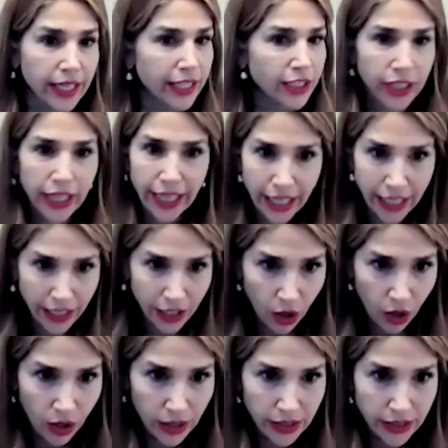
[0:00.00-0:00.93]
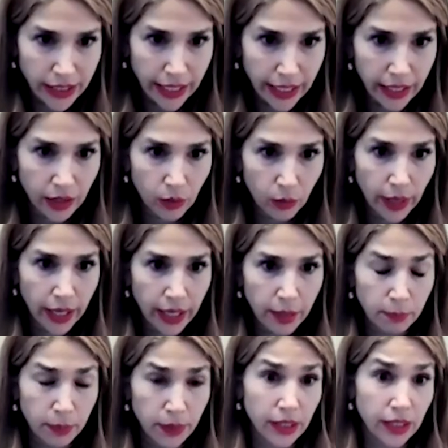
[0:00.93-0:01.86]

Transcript: it's like any holiday, right?